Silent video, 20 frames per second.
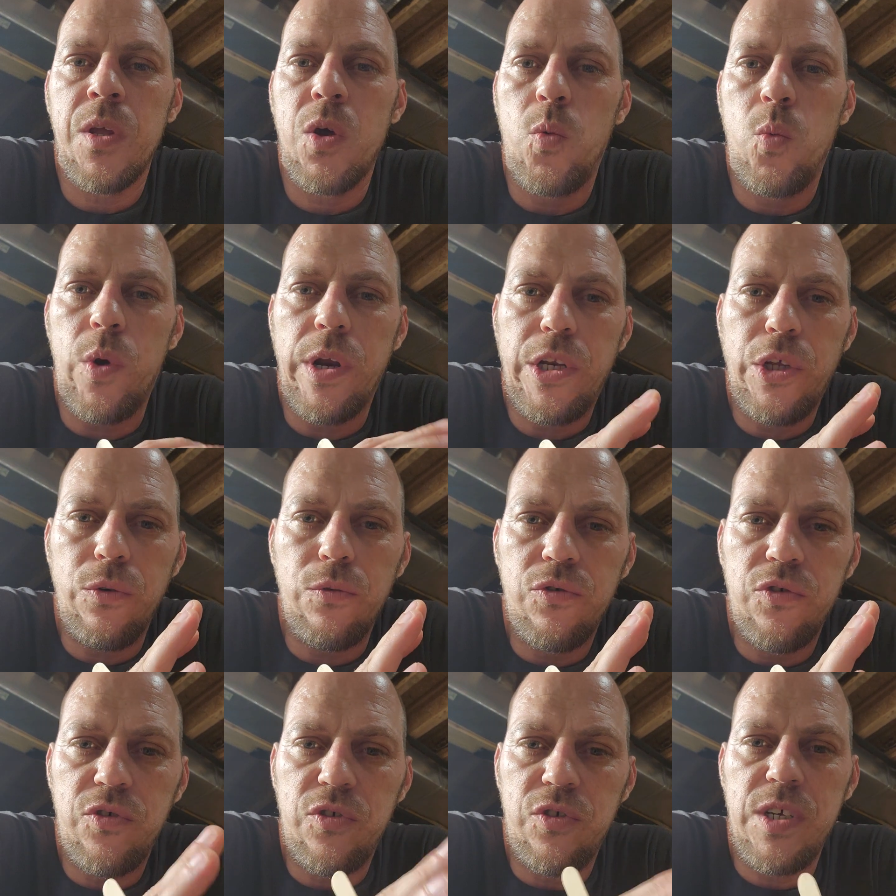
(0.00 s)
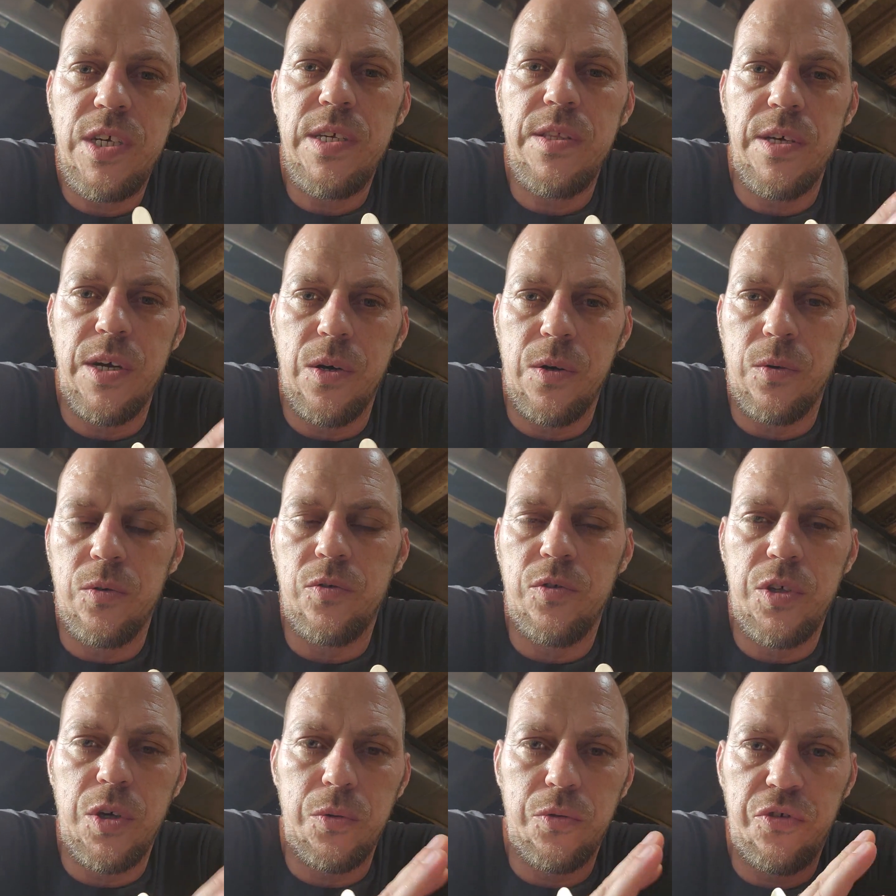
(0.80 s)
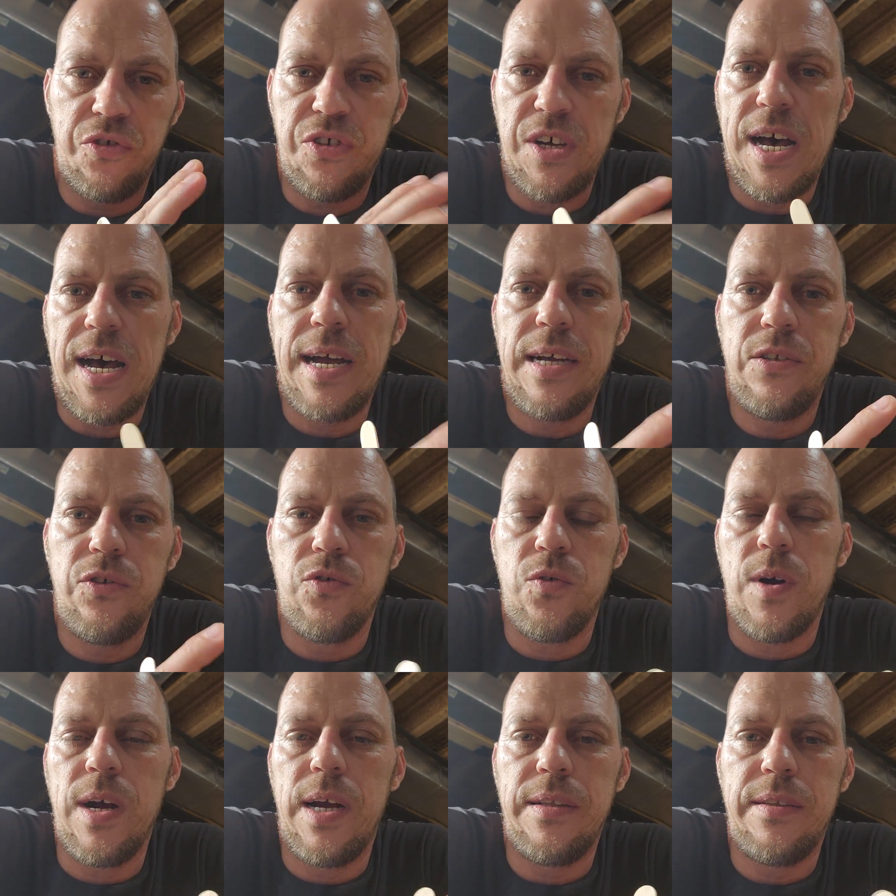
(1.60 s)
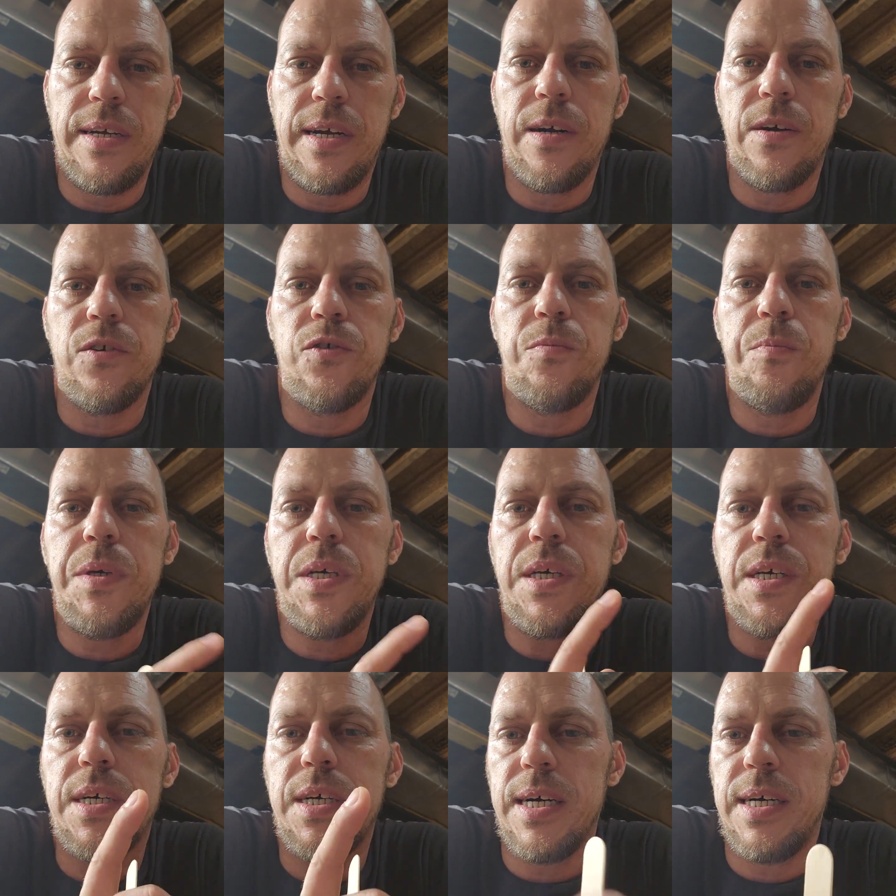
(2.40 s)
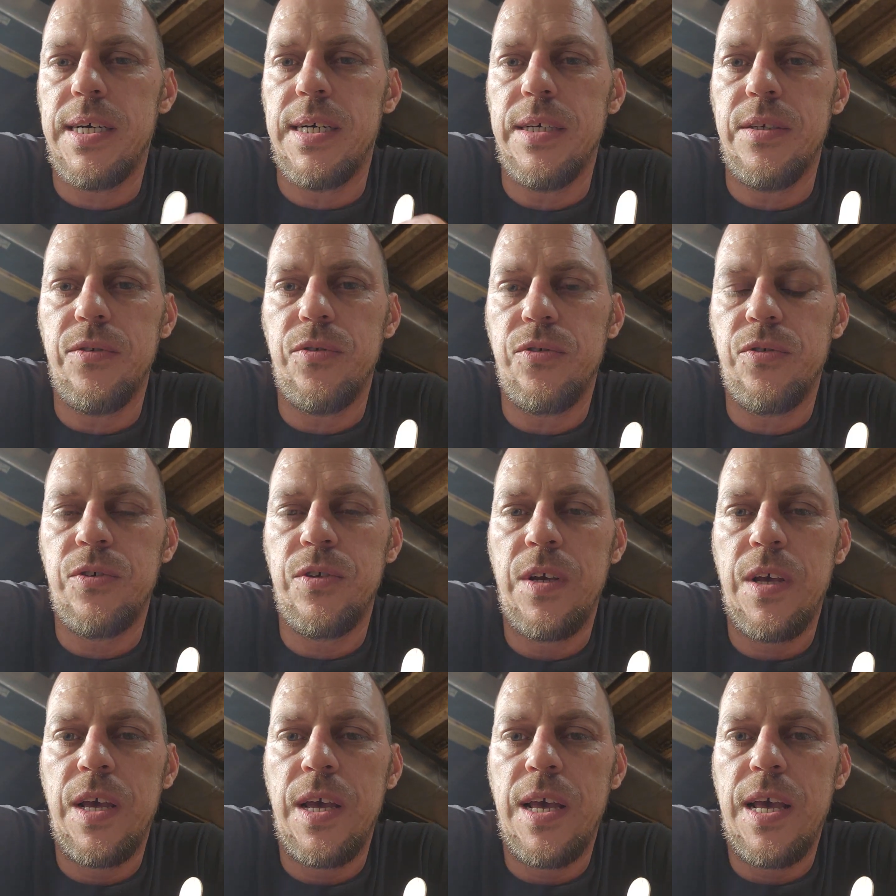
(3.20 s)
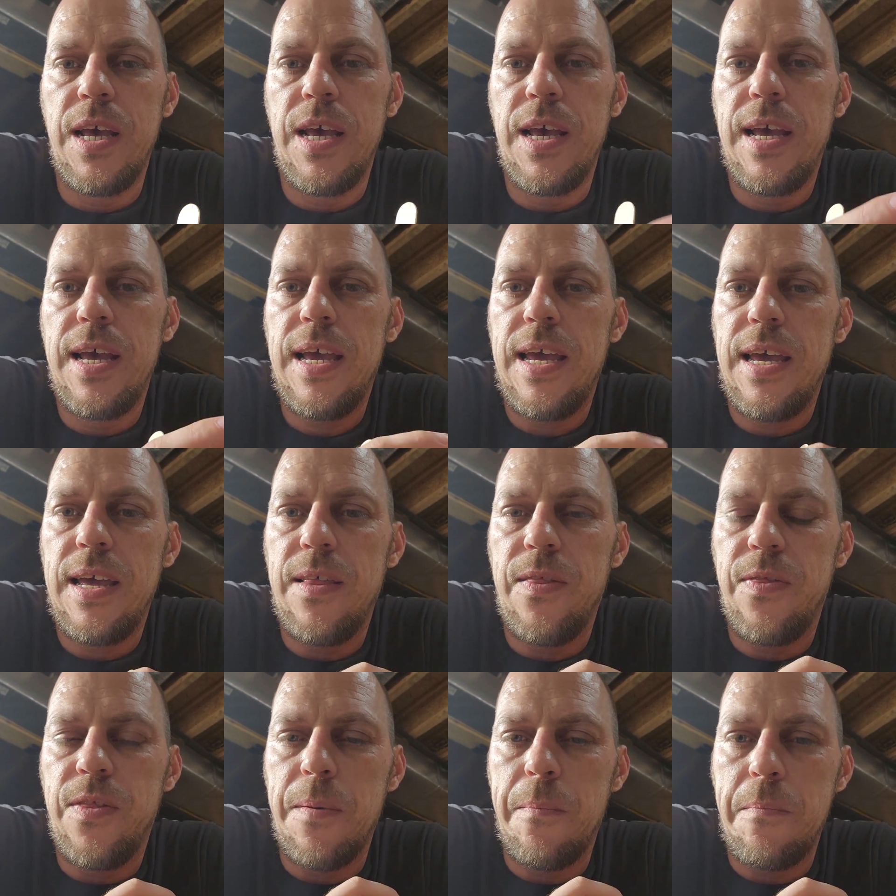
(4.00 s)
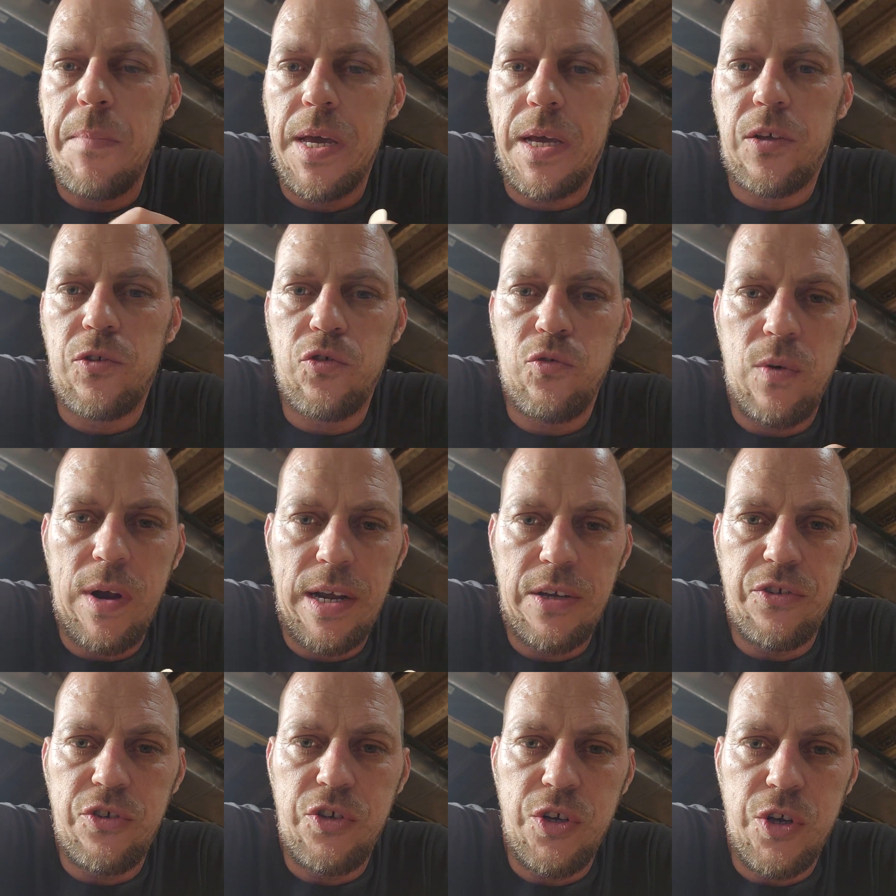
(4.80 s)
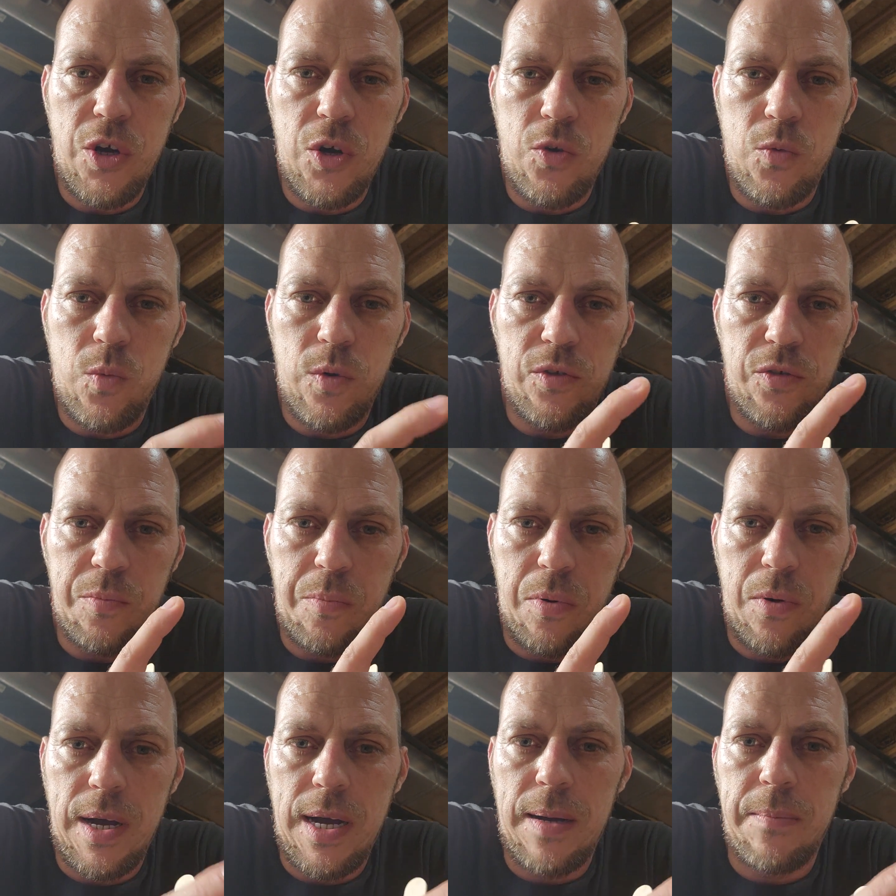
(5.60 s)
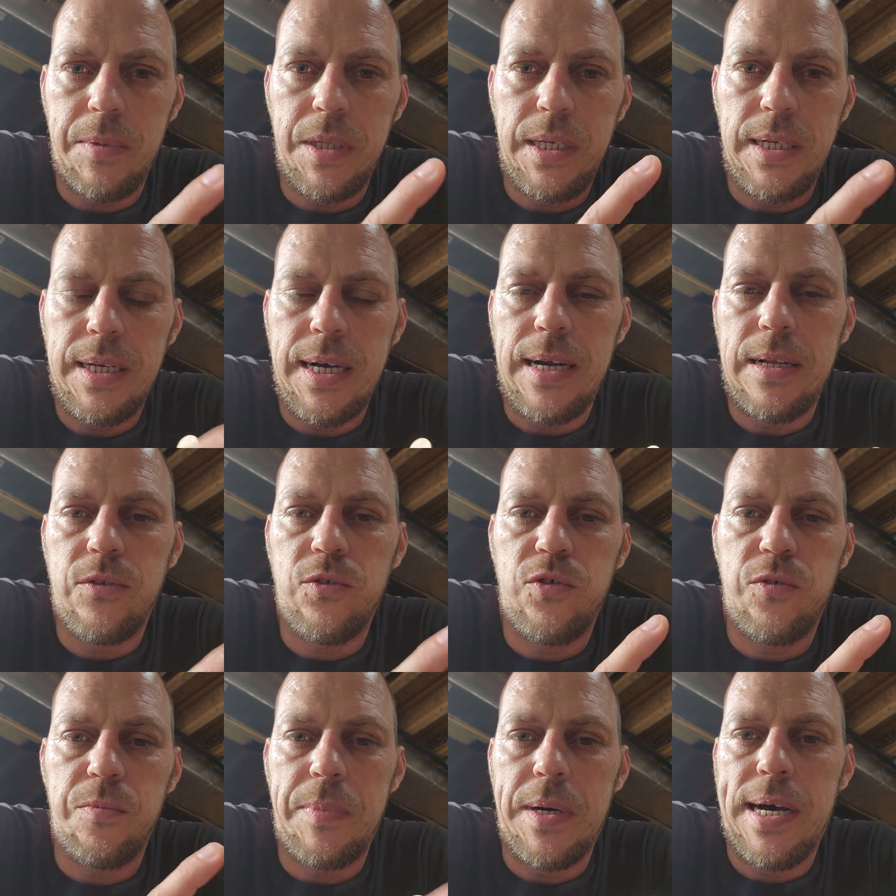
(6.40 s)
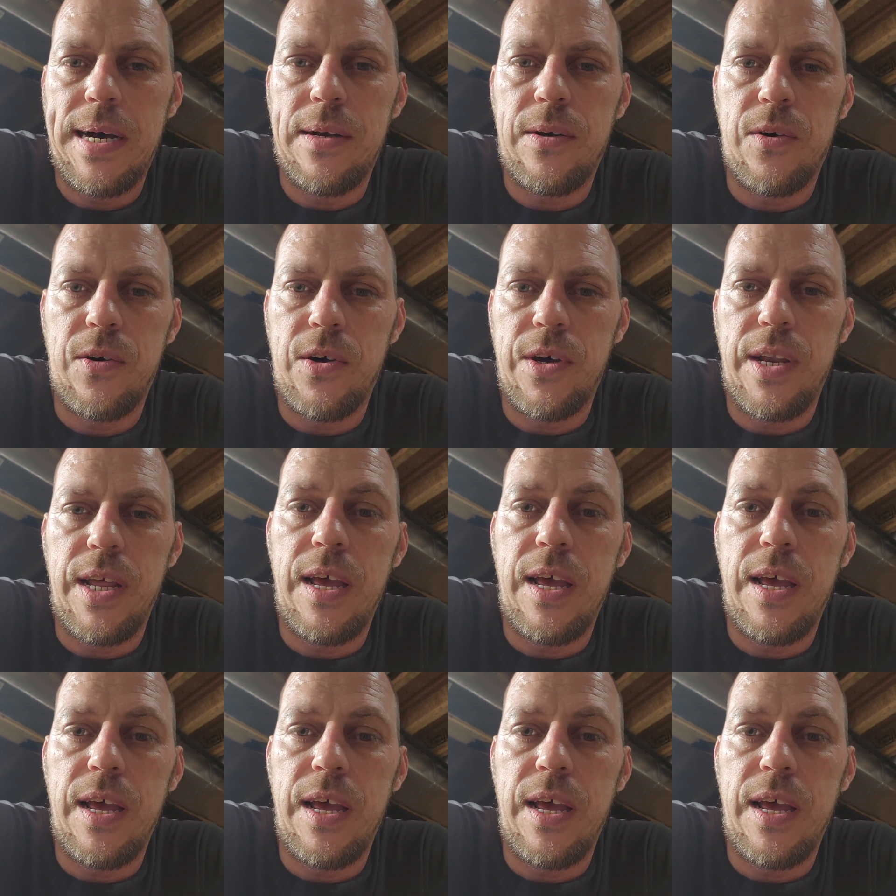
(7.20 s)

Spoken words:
When you see those signs right there, is because the mix ratio was probably not spot on.